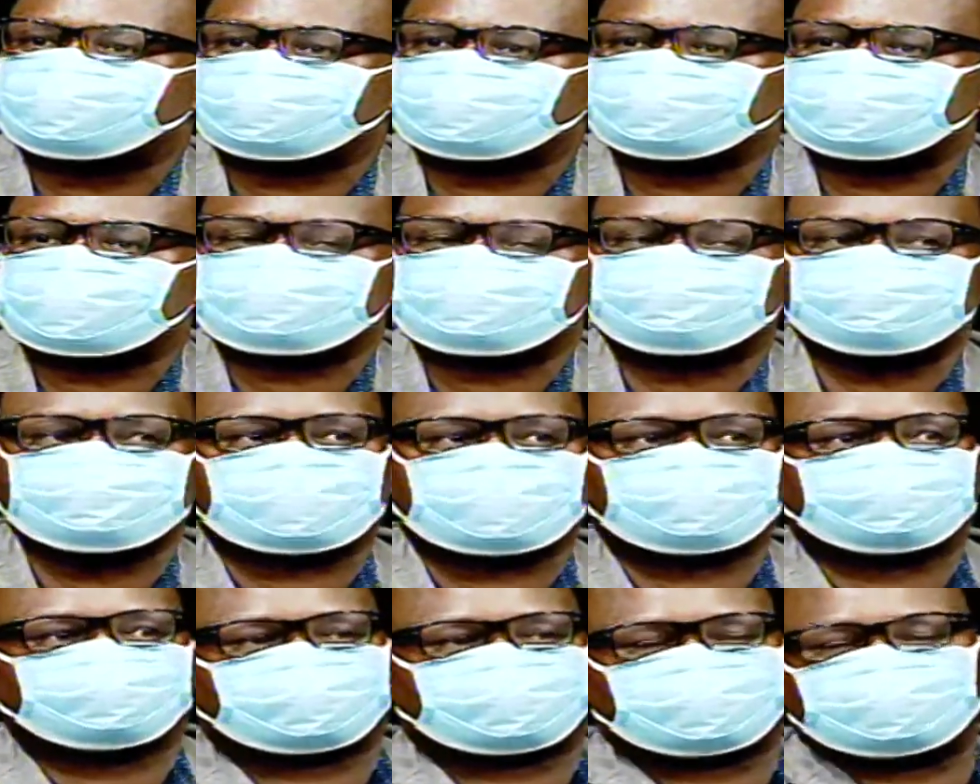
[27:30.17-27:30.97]
that he has been
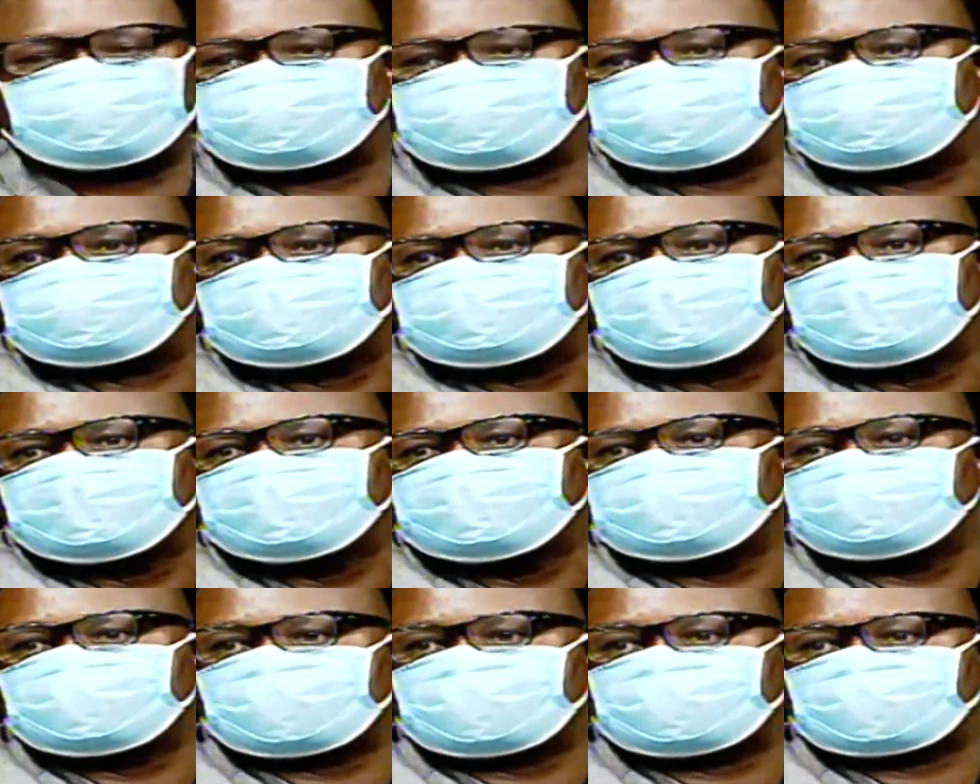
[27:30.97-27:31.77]
allocated
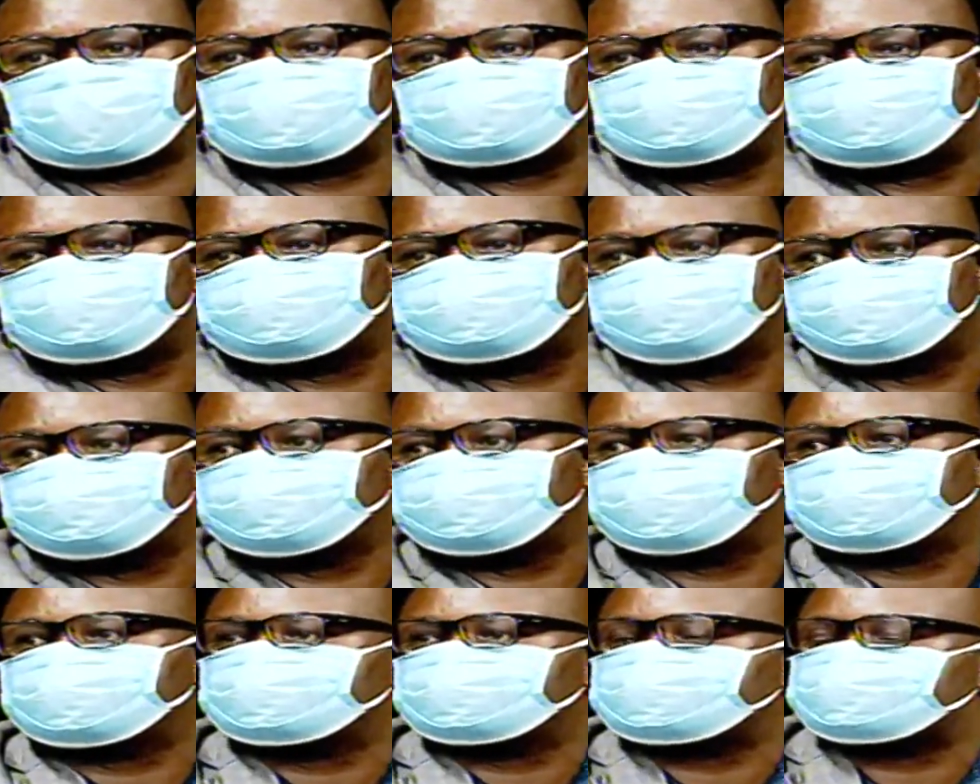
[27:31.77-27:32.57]
in an ICU
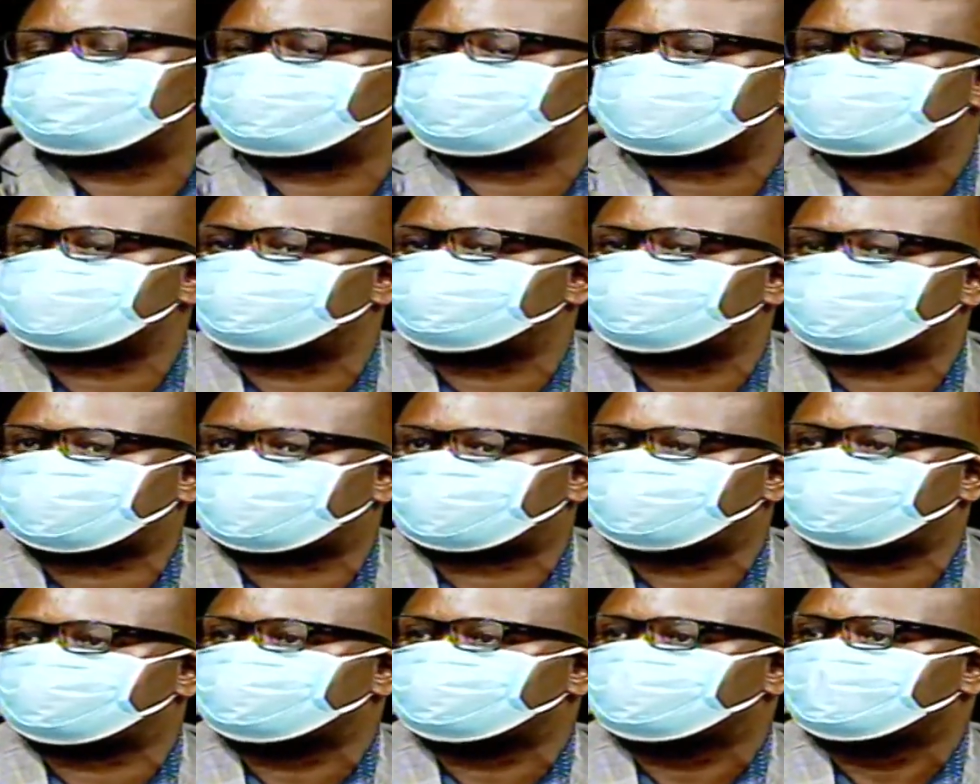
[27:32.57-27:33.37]
that is
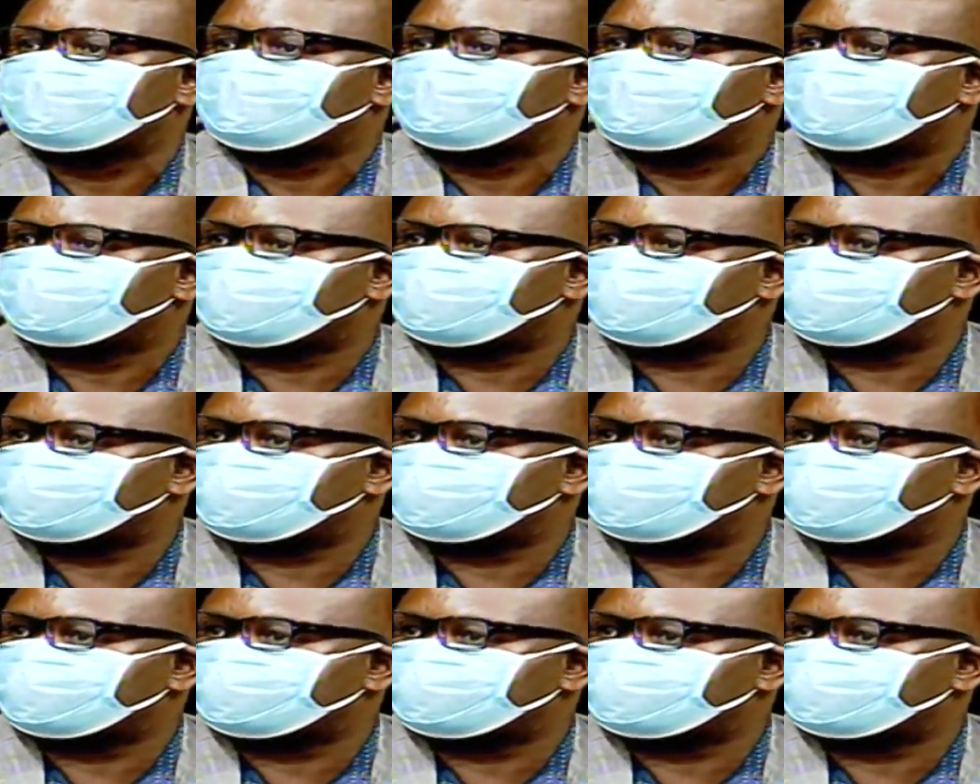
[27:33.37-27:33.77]
specifically uh,